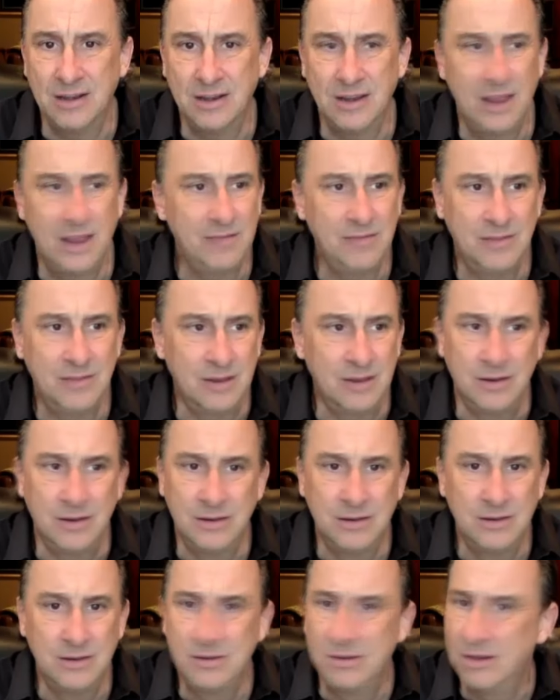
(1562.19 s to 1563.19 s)
the,
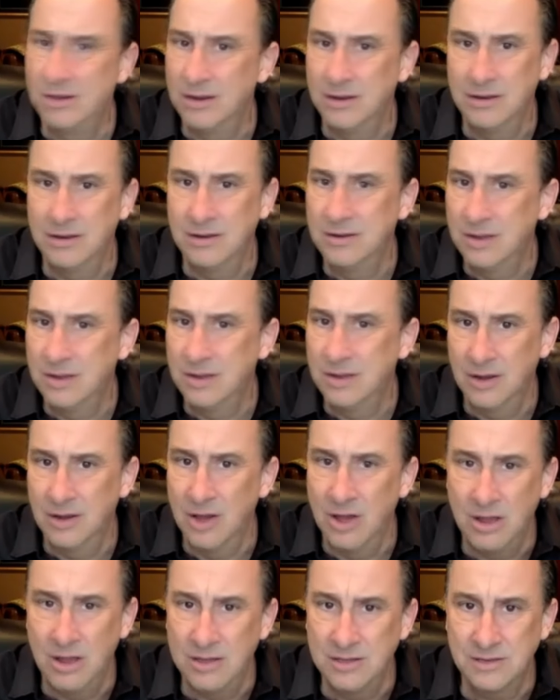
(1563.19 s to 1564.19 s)
the, the
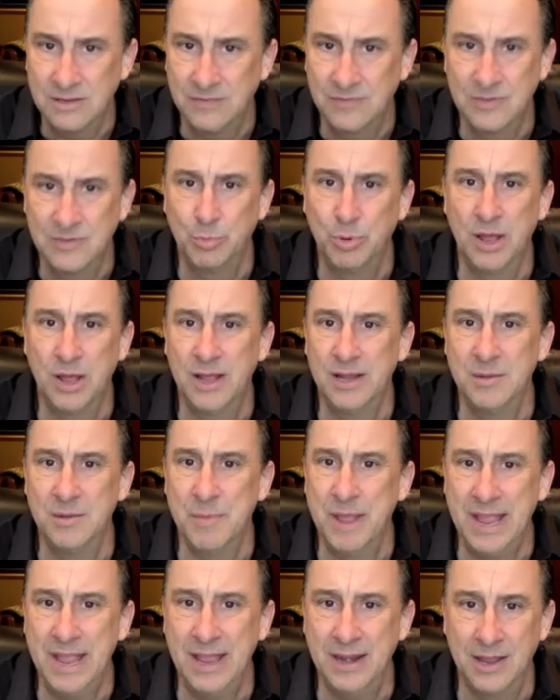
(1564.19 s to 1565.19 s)
laws of supply and
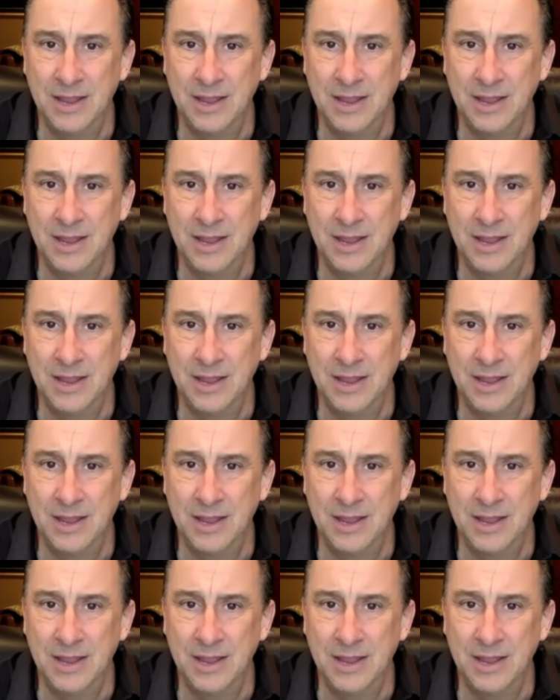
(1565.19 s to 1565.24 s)
demand,